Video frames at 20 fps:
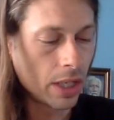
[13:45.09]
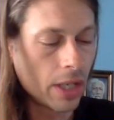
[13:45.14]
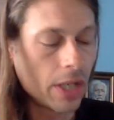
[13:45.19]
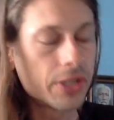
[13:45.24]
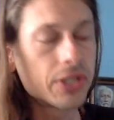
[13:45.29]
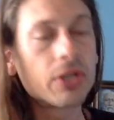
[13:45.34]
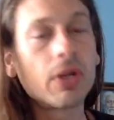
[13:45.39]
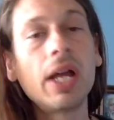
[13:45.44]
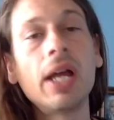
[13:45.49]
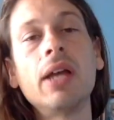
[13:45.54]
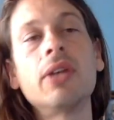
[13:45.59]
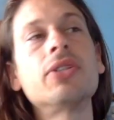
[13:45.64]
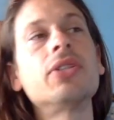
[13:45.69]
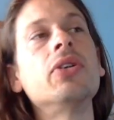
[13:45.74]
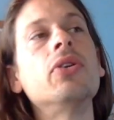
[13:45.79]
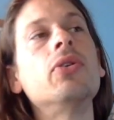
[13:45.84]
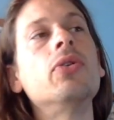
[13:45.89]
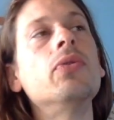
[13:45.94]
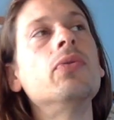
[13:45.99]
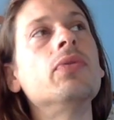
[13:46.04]

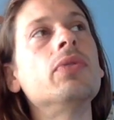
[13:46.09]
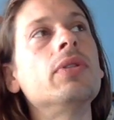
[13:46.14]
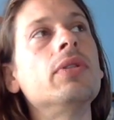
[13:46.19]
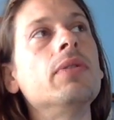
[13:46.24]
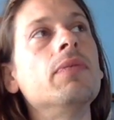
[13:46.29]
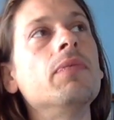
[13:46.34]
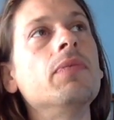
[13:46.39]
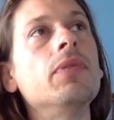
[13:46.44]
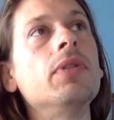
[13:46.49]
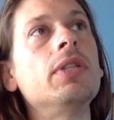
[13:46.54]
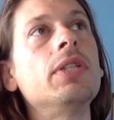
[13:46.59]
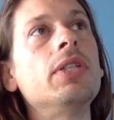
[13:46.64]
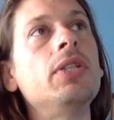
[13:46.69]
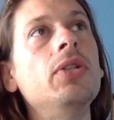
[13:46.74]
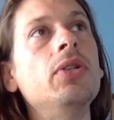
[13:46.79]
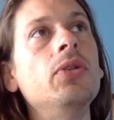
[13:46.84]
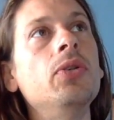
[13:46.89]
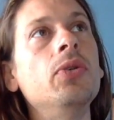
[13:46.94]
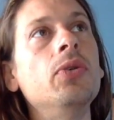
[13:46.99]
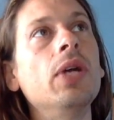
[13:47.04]
So
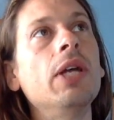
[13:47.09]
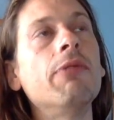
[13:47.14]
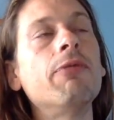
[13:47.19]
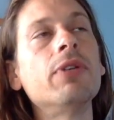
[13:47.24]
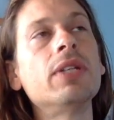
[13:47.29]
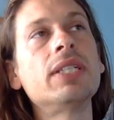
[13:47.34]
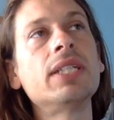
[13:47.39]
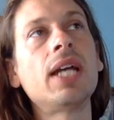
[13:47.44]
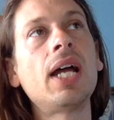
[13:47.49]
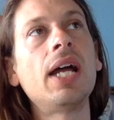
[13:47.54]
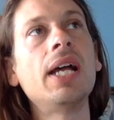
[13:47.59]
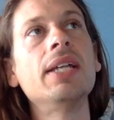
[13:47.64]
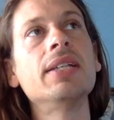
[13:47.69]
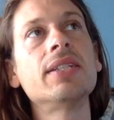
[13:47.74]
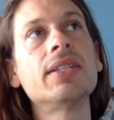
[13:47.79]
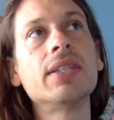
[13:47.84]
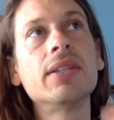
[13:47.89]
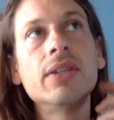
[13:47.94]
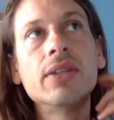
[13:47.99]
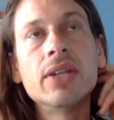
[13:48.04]
to
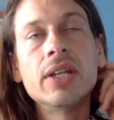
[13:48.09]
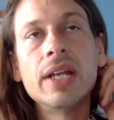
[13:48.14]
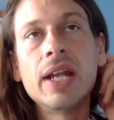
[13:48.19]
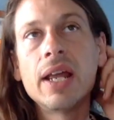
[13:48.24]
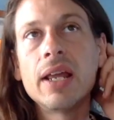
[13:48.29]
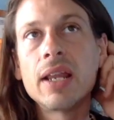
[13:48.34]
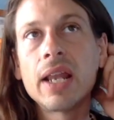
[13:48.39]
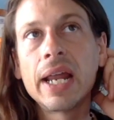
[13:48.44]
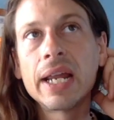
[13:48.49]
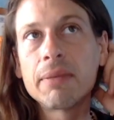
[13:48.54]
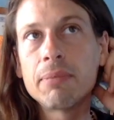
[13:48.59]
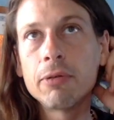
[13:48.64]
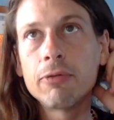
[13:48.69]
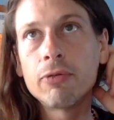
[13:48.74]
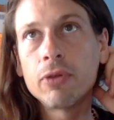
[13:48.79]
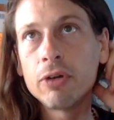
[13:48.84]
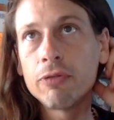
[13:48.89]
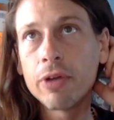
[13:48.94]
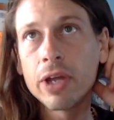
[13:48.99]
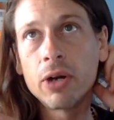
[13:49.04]
emphasize
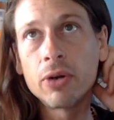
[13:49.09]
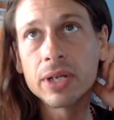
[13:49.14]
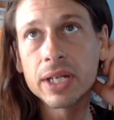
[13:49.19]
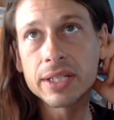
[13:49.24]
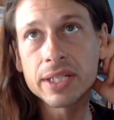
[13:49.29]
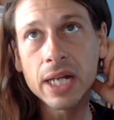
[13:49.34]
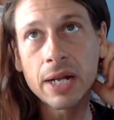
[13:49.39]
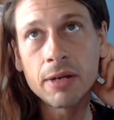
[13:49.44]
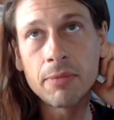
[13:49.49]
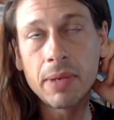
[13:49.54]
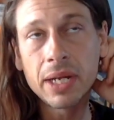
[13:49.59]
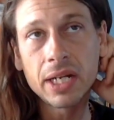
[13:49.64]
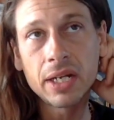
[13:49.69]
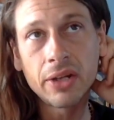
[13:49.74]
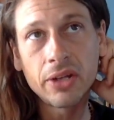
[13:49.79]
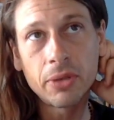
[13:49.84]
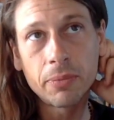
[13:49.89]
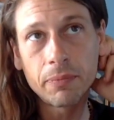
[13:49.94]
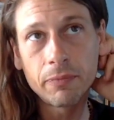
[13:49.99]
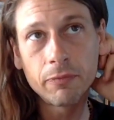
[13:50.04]
if I don't get time to make
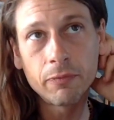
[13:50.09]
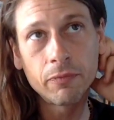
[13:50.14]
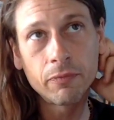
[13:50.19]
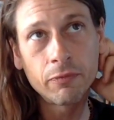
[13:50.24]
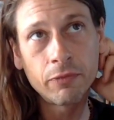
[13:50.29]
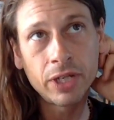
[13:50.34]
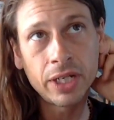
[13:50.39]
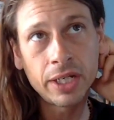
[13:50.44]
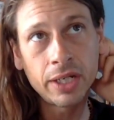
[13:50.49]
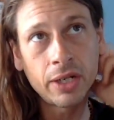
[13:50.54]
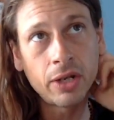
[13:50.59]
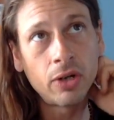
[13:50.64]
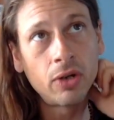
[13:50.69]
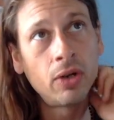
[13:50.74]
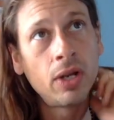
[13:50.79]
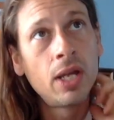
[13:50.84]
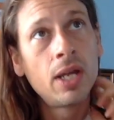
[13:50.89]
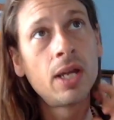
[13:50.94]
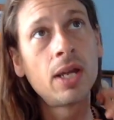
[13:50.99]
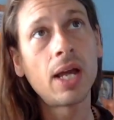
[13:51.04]
another video,
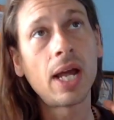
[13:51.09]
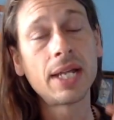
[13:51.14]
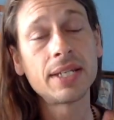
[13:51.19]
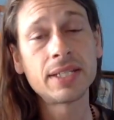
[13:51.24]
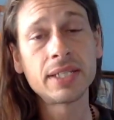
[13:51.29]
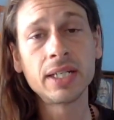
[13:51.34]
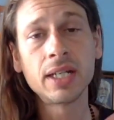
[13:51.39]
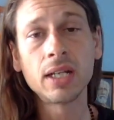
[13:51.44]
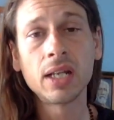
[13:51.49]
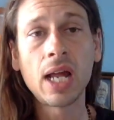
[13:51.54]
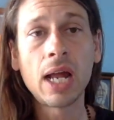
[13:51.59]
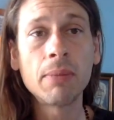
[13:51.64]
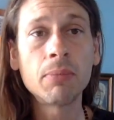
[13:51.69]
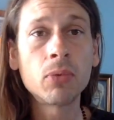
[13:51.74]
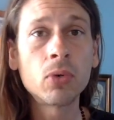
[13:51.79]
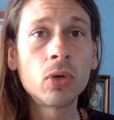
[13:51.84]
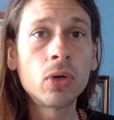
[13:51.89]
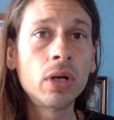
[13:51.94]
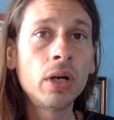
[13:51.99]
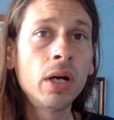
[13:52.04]
I see a lot
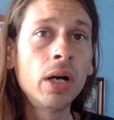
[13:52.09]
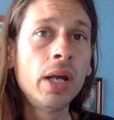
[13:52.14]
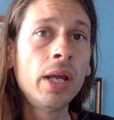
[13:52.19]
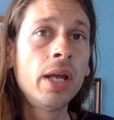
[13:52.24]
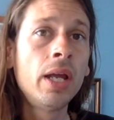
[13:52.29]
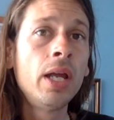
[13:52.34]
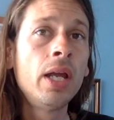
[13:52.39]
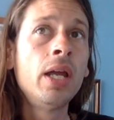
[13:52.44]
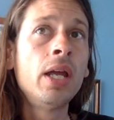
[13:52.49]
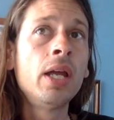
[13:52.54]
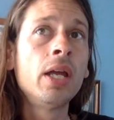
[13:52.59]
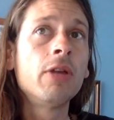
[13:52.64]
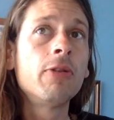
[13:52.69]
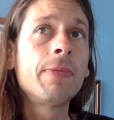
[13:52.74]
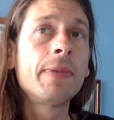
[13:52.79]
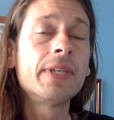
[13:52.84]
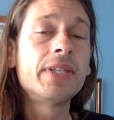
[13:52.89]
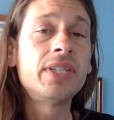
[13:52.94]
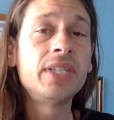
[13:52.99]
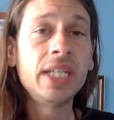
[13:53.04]
more
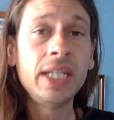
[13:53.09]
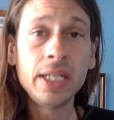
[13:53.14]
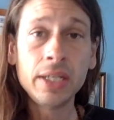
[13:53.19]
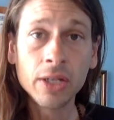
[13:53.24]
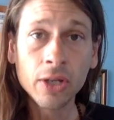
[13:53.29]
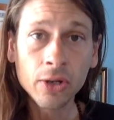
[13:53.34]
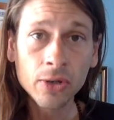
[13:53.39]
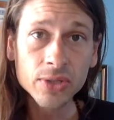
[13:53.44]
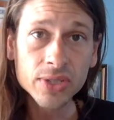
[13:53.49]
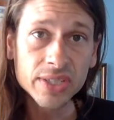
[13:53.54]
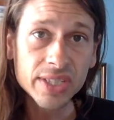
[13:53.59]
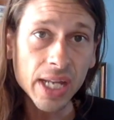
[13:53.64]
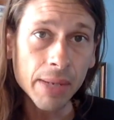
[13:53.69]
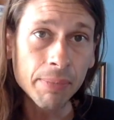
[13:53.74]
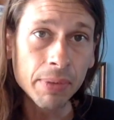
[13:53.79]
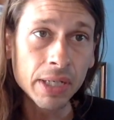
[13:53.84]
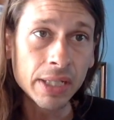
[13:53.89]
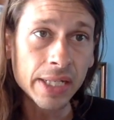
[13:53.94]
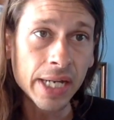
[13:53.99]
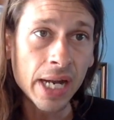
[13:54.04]
CEOs
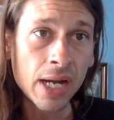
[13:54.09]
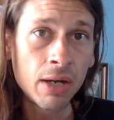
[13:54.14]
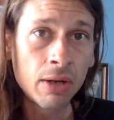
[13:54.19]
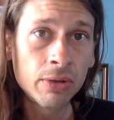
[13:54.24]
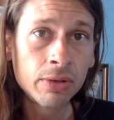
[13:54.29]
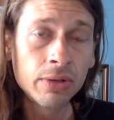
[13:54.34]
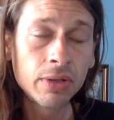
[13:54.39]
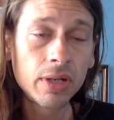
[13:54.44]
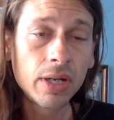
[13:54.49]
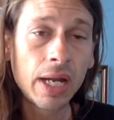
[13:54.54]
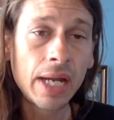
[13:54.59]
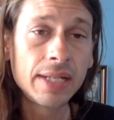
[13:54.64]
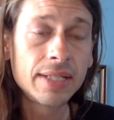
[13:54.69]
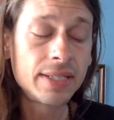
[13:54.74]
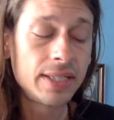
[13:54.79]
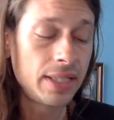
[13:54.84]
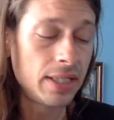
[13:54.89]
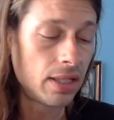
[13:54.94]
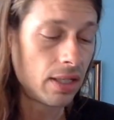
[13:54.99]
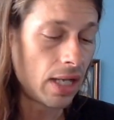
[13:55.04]
stepping down. I
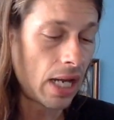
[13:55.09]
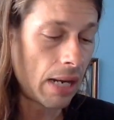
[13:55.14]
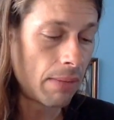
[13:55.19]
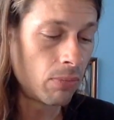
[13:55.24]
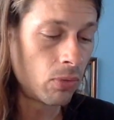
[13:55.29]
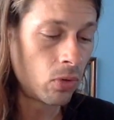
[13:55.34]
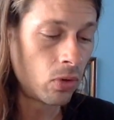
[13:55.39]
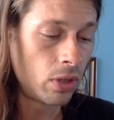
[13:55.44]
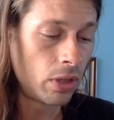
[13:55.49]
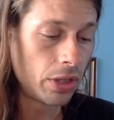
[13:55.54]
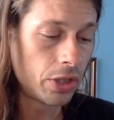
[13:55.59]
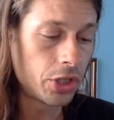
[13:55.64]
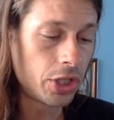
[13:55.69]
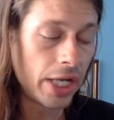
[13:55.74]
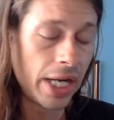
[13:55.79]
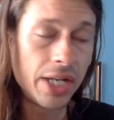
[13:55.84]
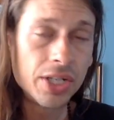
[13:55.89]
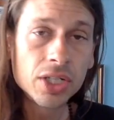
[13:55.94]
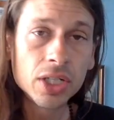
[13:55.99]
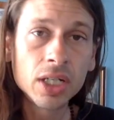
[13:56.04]
see a lot more
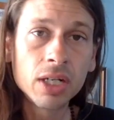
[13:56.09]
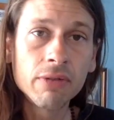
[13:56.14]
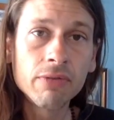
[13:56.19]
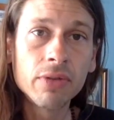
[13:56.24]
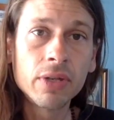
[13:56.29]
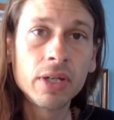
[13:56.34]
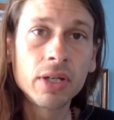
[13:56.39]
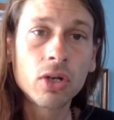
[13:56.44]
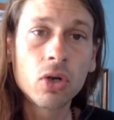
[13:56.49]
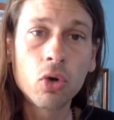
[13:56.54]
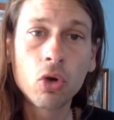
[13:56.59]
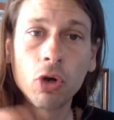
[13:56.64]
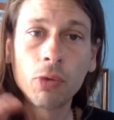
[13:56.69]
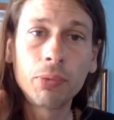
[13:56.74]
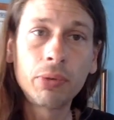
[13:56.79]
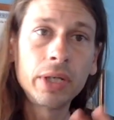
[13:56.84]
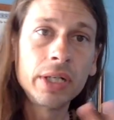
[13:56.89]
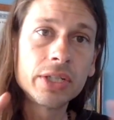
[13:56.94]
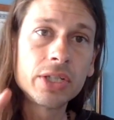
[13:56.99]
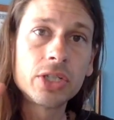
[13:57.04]
changing of the
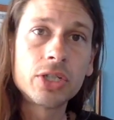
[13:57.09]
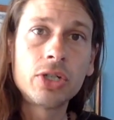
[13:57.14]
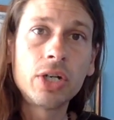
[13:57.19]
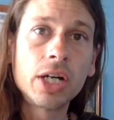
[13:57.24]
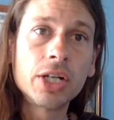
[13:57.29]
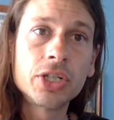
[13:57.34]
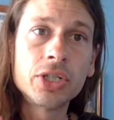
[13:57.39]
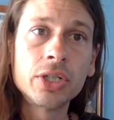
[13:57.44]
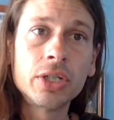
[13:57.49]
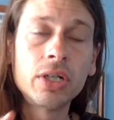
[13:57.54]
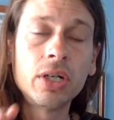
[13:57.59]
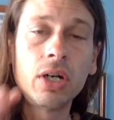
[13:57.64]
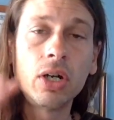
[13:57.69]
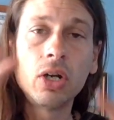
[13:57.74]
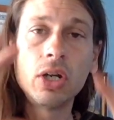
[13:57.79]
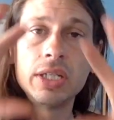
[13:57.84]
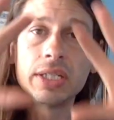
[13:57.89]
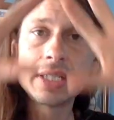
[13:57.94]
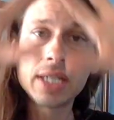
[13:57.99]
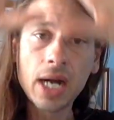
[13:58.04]
corporate structure,
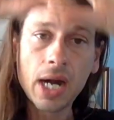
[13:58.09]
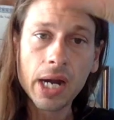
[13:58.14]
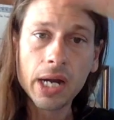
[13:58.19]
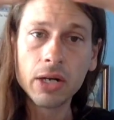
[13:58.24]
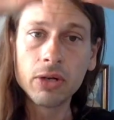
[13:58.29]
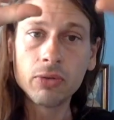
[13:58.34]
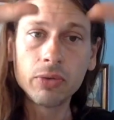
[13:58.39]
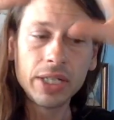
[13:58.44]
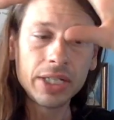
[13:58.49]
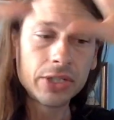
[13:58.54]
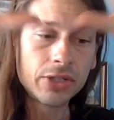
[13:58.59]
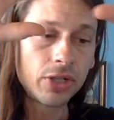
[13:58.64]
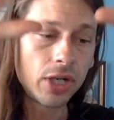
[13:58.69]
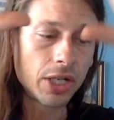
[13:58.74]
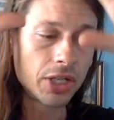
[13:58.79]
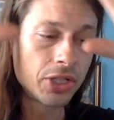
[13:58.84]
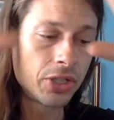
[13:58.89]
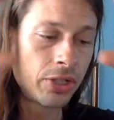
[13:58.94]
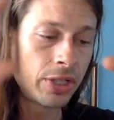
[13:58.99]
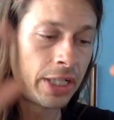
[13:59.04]
entire
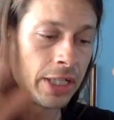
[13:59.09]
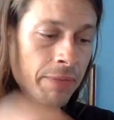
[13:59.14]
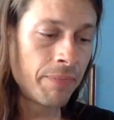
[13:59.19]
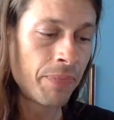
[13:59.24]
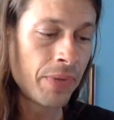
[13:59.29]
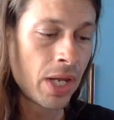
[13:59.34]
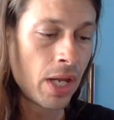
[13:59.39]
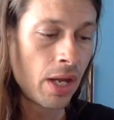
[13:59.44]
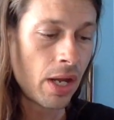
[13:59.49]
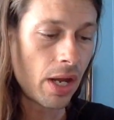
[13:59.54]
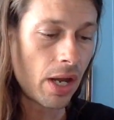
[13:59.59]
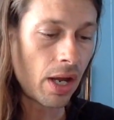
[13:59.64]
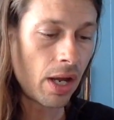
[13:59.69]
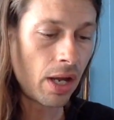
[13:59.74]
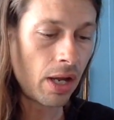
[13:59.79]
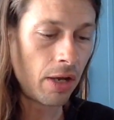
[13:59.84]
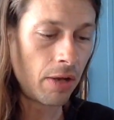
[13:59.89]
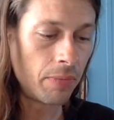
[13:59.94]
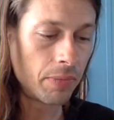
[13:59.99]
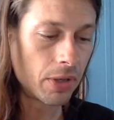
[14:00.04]
restructuring
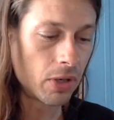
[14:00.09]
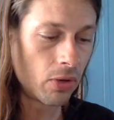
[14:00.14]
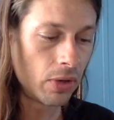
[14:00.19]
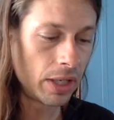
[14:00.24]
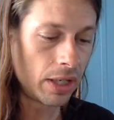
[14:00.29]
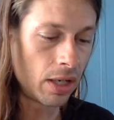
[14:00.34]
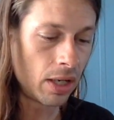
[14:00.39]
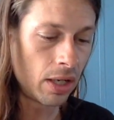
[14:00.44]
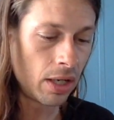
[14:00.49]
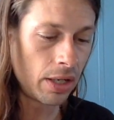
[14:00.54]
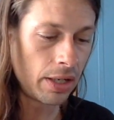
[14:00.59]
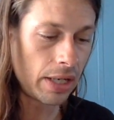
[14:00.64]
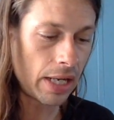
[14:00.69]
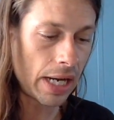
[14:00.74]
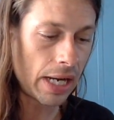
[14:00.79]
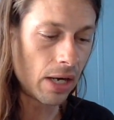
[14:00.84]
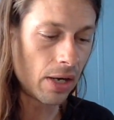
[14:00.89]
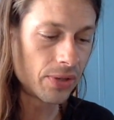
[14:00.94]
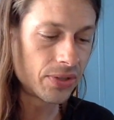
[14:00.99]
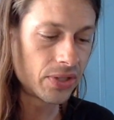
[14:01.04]
going on.
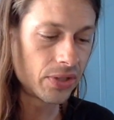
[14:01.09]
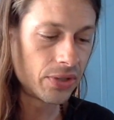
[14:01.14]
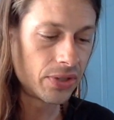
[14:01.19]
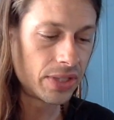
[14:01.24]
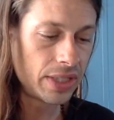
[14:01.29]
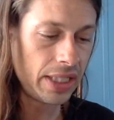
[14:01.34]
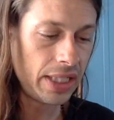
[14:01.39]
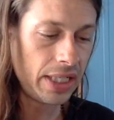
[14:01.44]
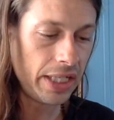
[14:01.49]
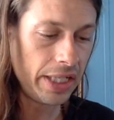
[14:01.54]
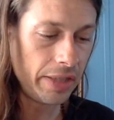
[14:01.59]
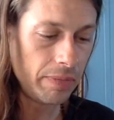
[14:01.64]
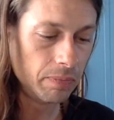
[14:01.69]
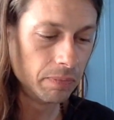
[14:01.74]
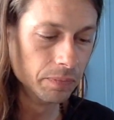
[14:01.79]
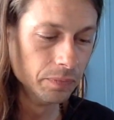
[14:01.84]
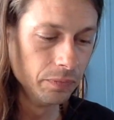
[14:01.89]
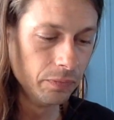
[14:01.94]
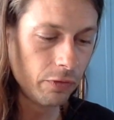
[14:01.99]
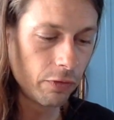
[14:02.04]
I also see
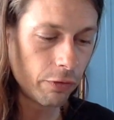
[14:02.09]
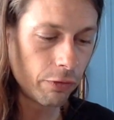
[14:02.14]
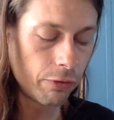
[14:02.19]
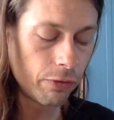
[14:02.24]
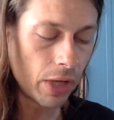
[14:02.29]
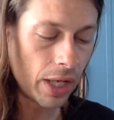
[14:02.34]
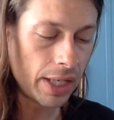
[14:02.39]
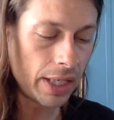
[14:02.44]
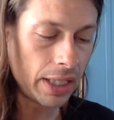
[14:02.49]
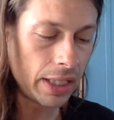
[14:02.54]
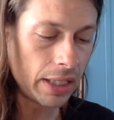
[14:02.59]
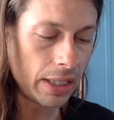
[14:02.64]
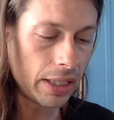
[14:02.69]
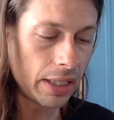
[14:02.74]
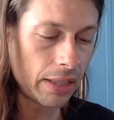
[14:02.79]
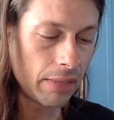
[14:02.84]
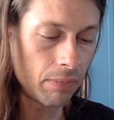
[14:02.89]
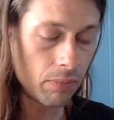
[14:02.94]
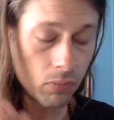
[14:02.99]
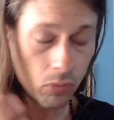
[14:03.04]

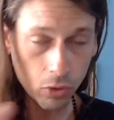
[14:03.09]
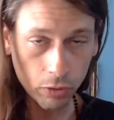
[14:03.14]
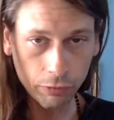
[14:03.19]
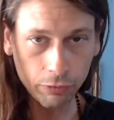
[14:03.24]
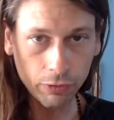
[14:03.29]
flooding, more